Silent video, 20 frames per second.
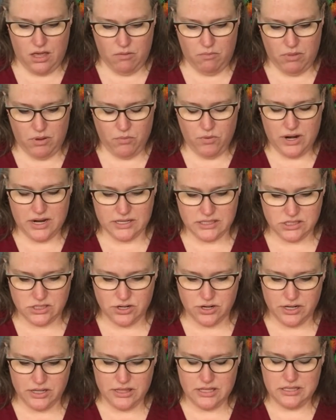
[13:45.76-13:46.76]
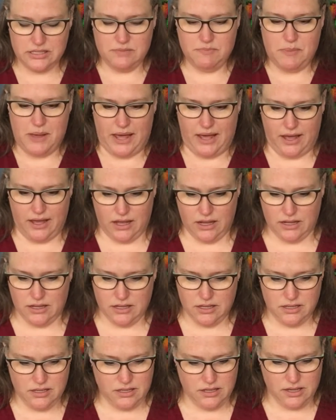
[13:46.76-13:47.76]
But when I started this
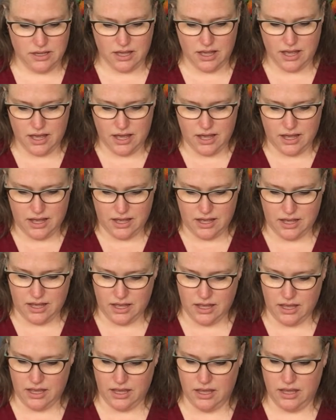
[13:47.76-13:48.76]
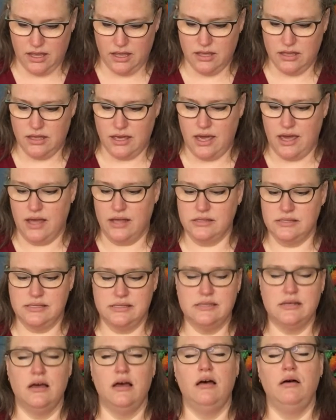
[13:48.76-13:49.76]
back, I had
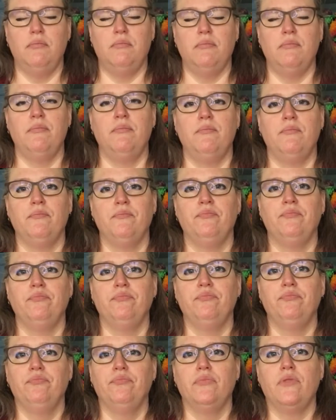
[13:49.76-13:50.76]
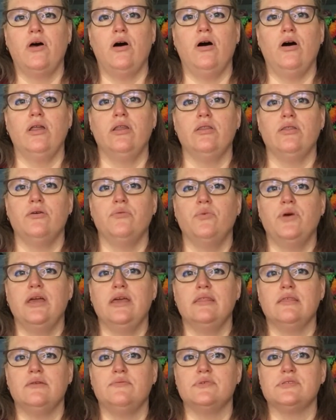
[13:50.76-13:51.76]
some on the
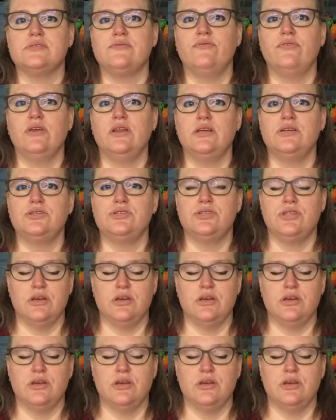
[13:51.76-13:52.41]
wing that was finished.